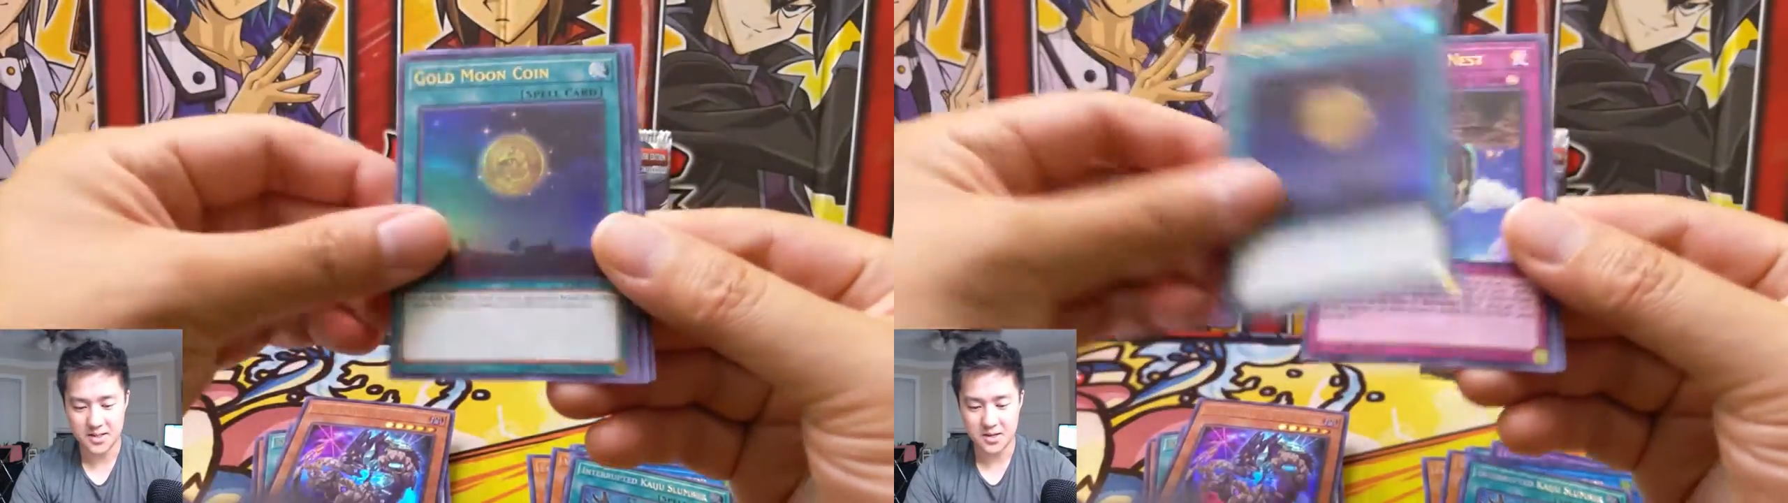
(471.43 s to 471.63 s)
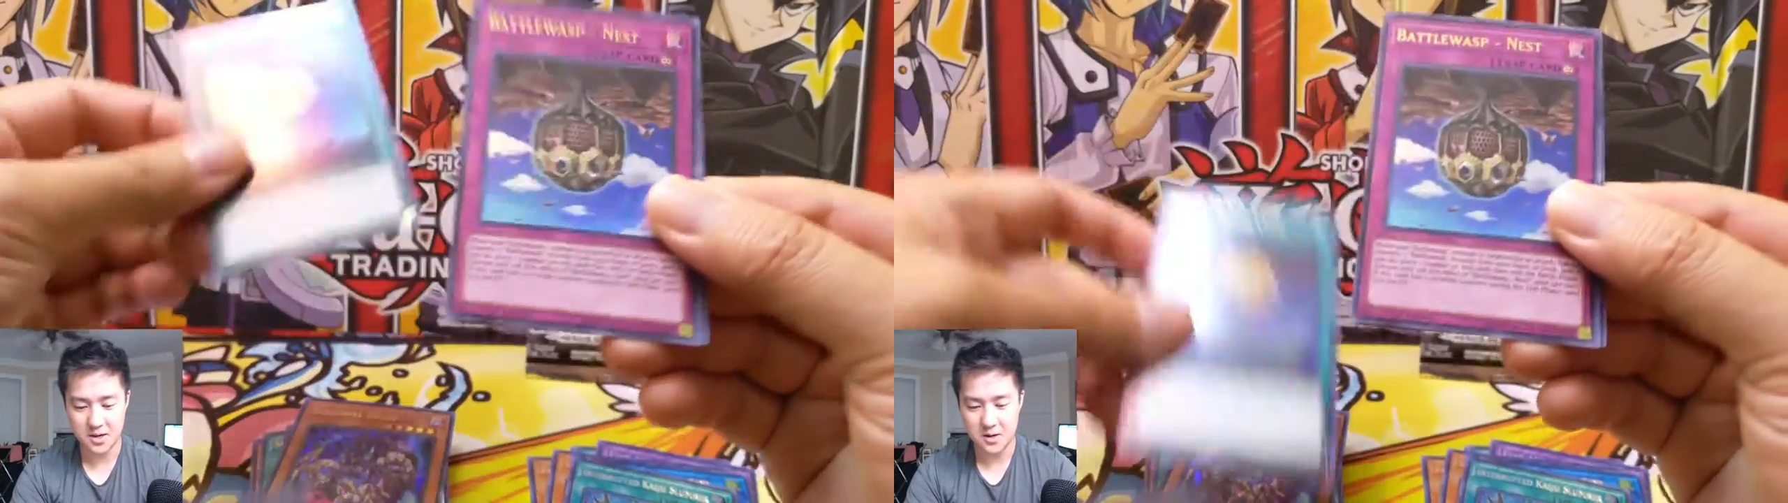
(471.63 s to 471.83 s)

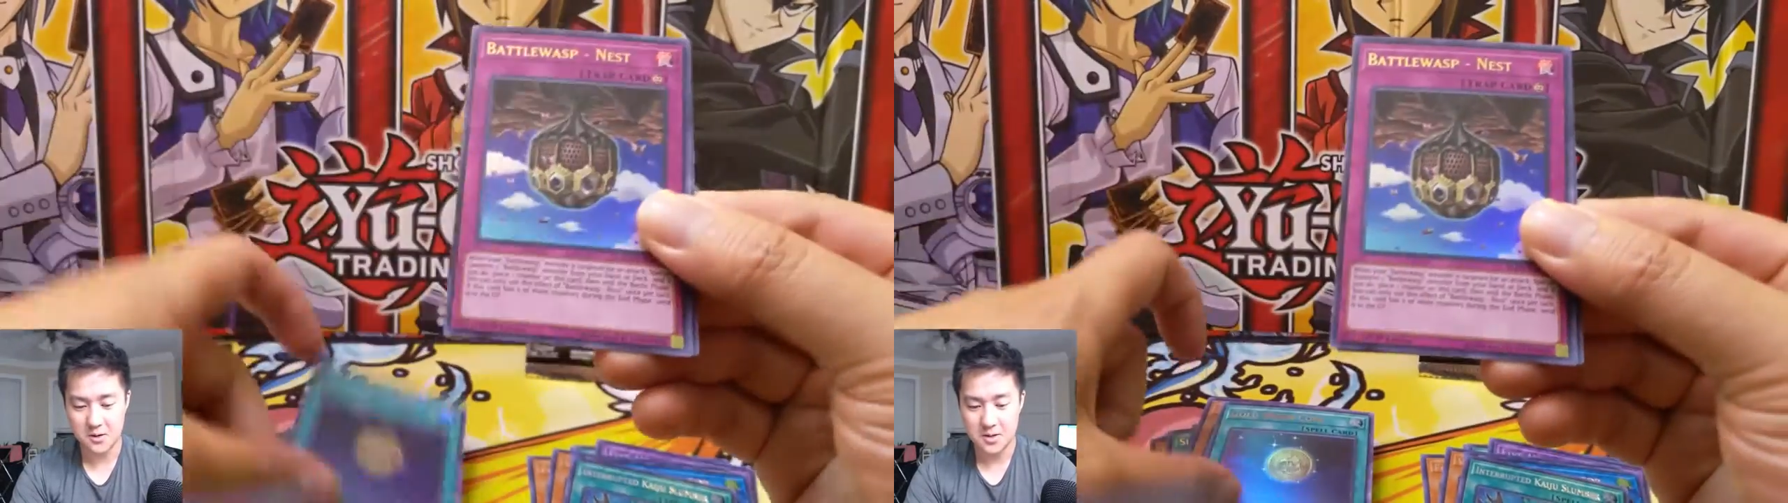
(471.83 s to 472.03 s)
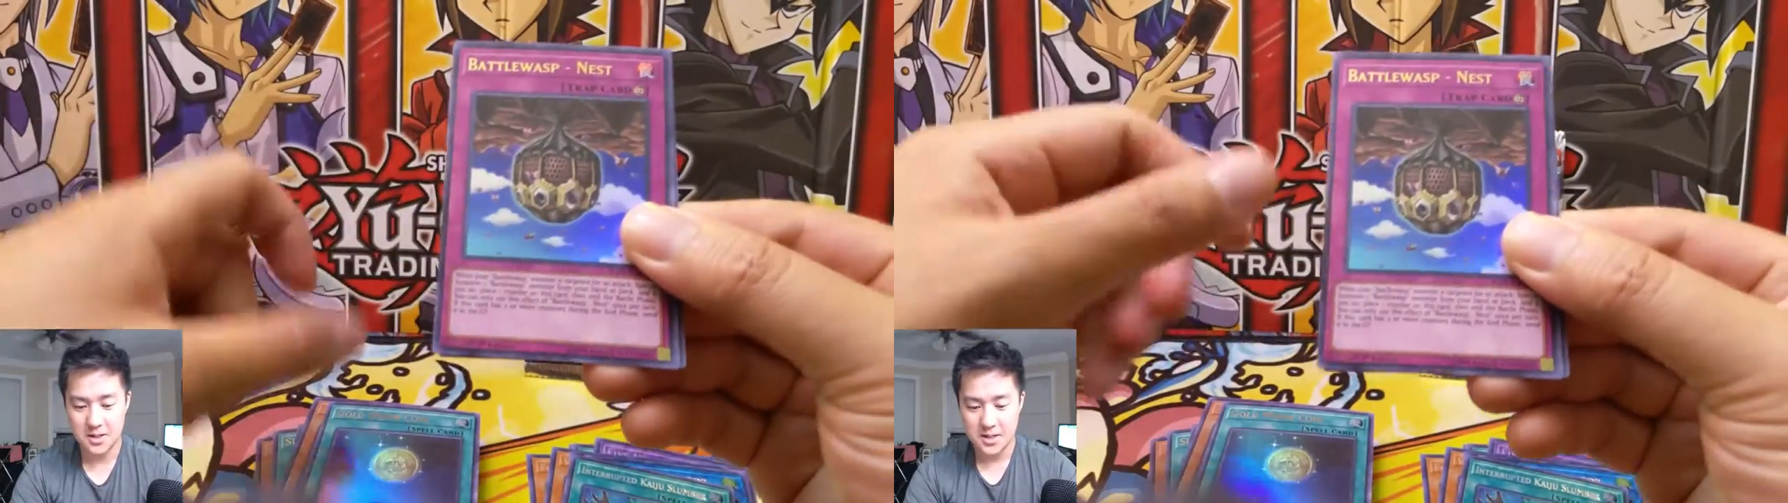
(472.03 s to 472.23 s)

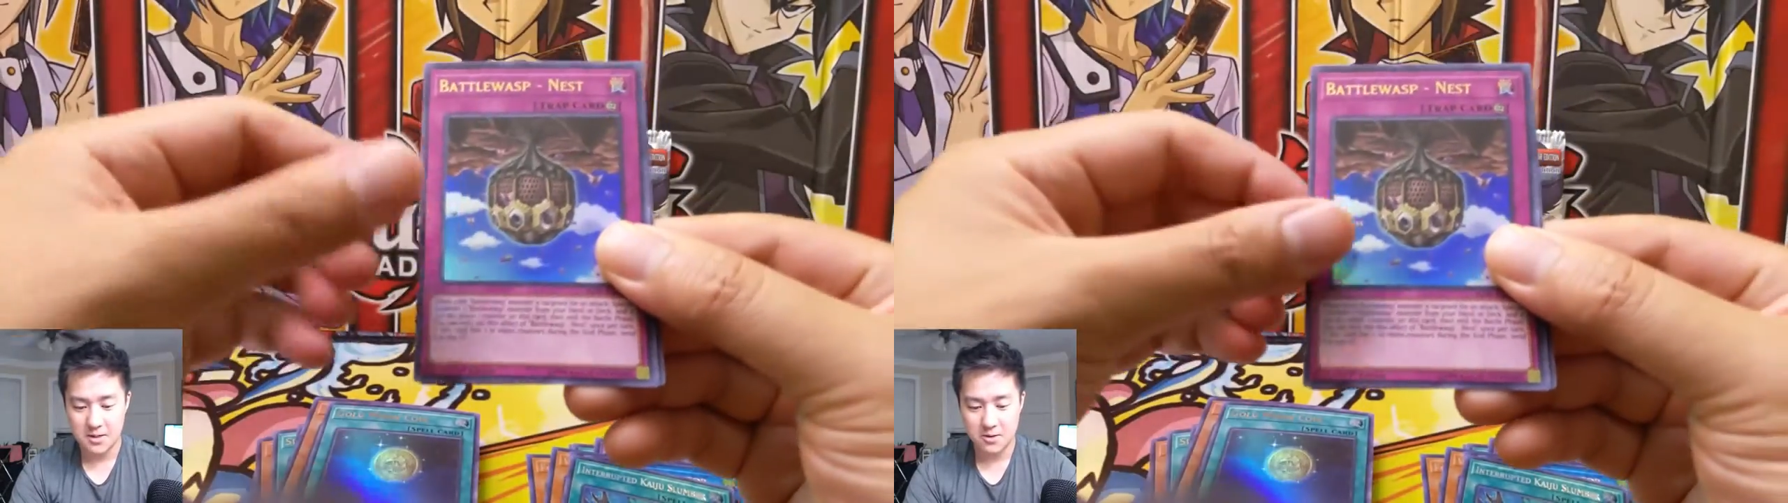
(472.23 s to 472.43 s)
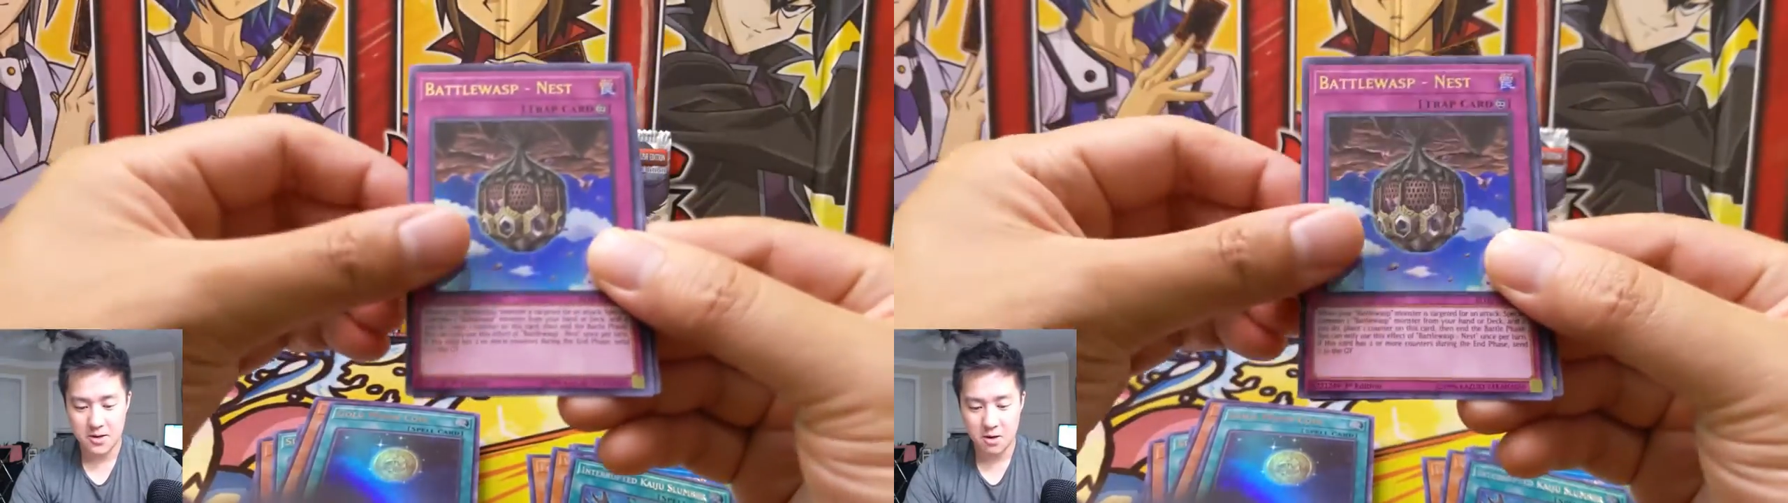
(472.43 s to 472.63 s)
So really